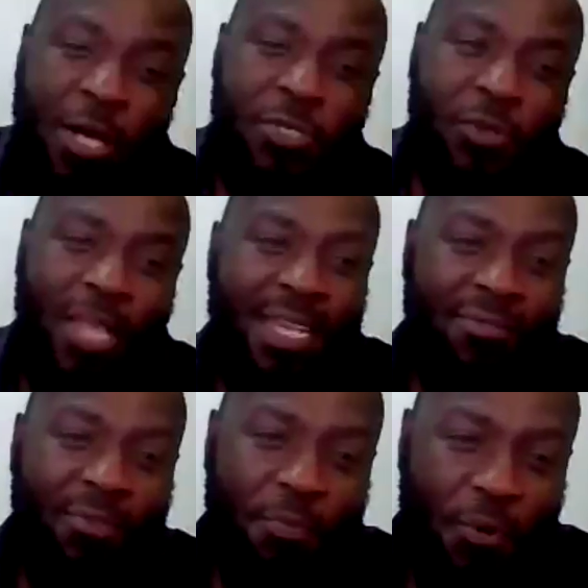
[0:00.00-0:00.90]
so that
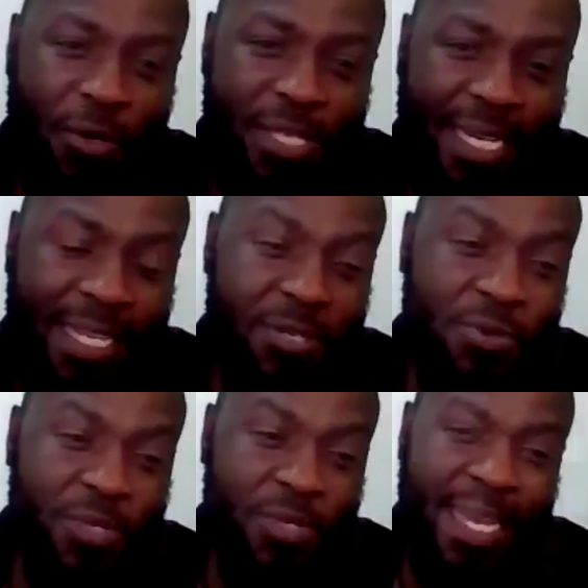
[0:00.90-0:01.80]
every project that you
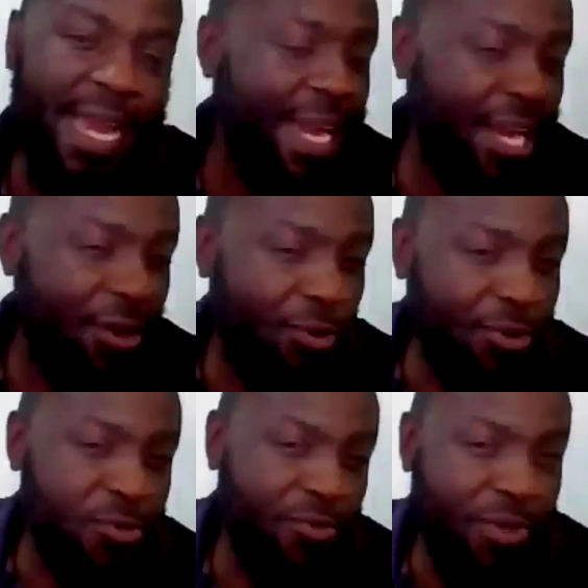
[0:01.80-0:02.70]
take, and enroll
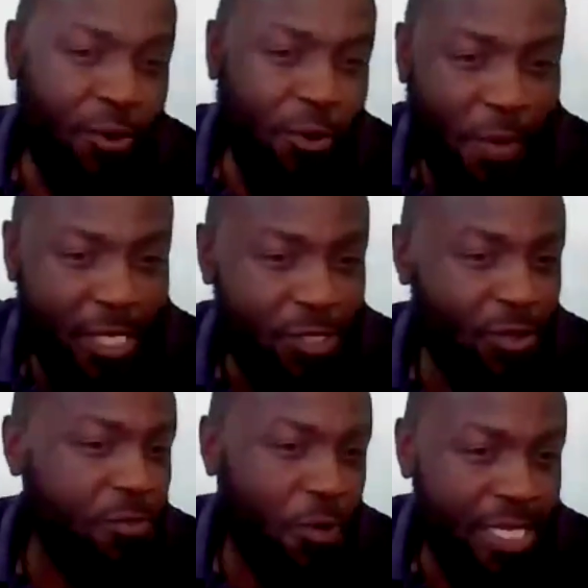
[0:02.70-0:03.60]
to even open source
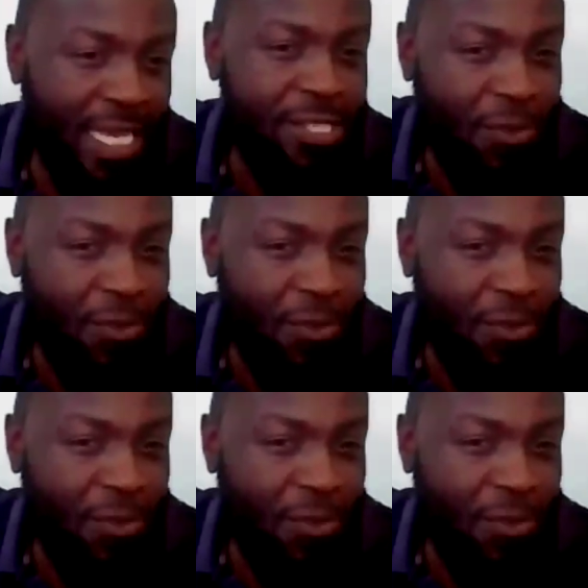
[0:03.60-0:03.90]
projects,